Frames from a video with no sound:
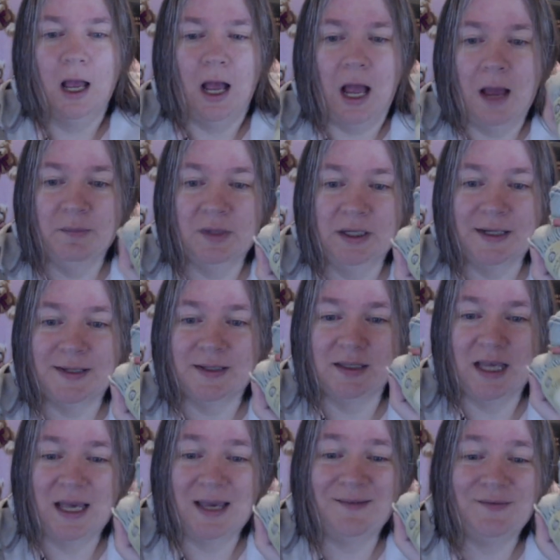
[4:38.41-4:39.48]
I'm going to
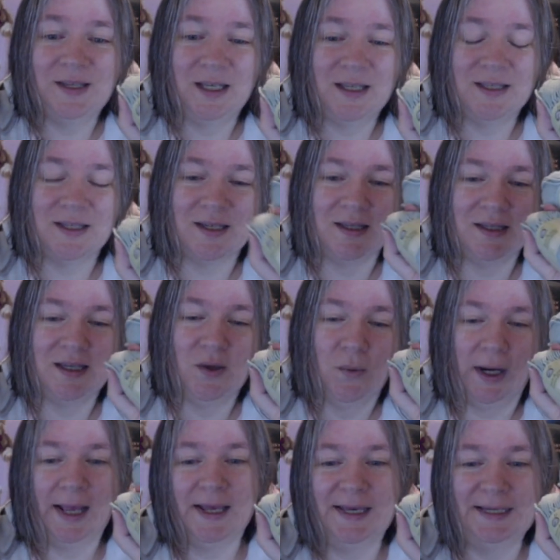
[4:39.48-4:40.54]
save these to see
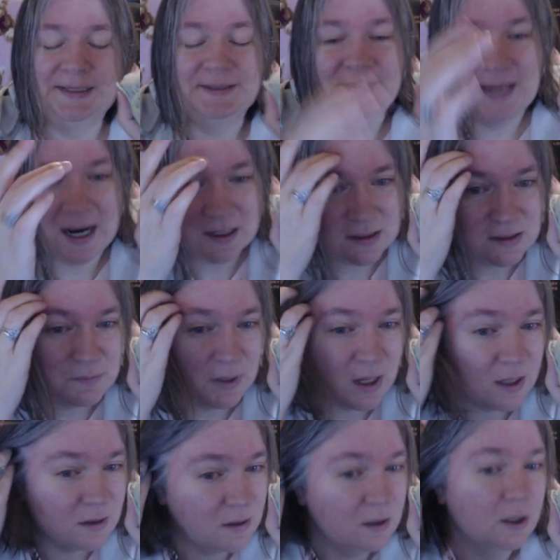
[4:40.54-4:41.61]
what I get next
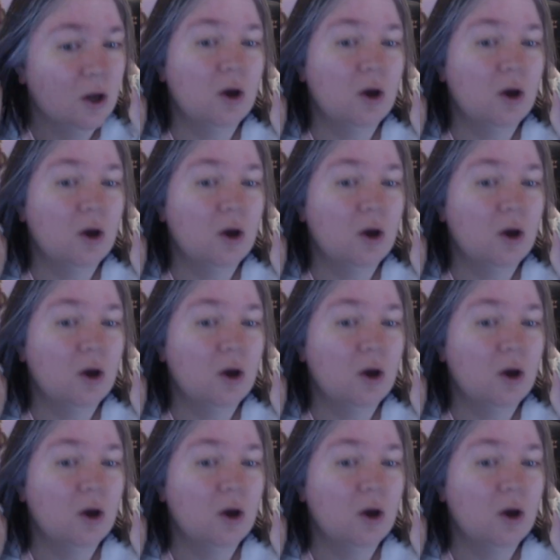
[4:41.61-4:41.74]
month,